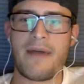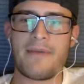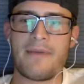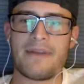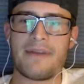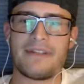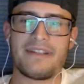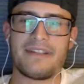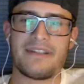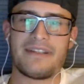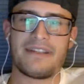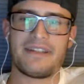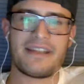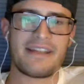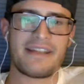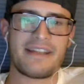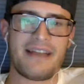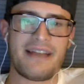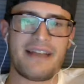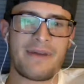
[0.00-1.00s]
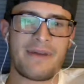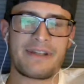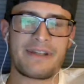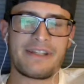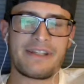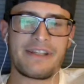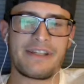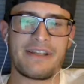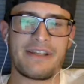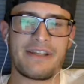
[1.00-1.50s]

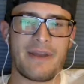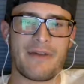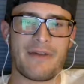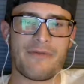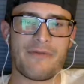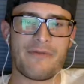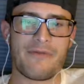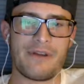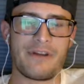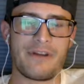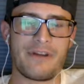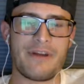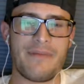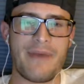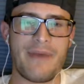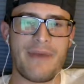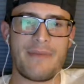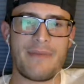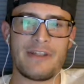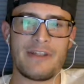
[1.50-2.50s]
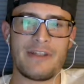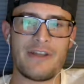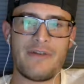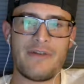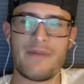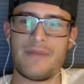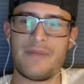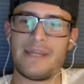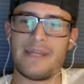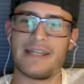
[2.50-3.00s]
actually going to make a real commitment to it?
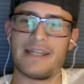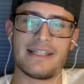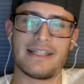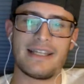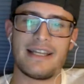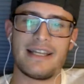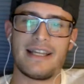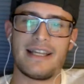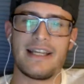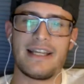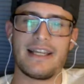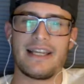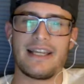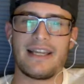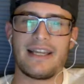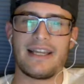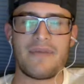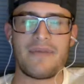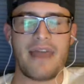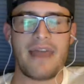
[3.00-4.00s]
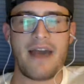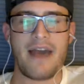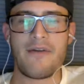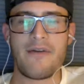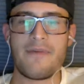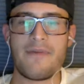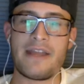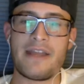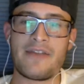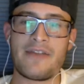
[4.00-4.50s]
Because that would
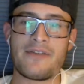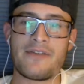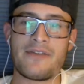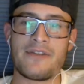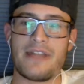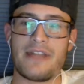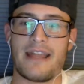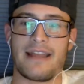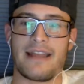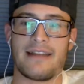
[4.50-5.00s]
be interesting.